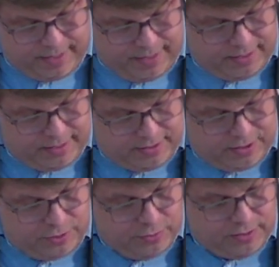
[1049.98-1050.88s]
And they
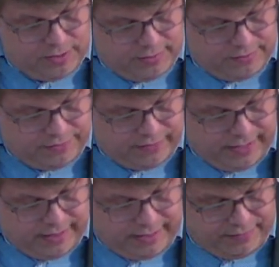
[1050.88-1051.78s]
sewed
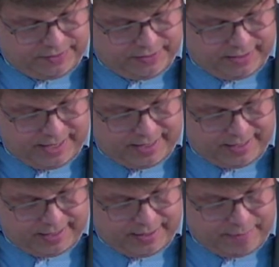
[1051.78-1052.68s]
fig leaves
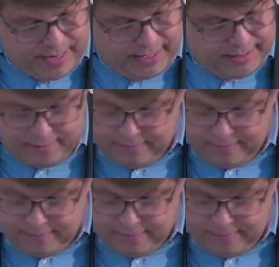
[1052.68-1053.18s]
together and made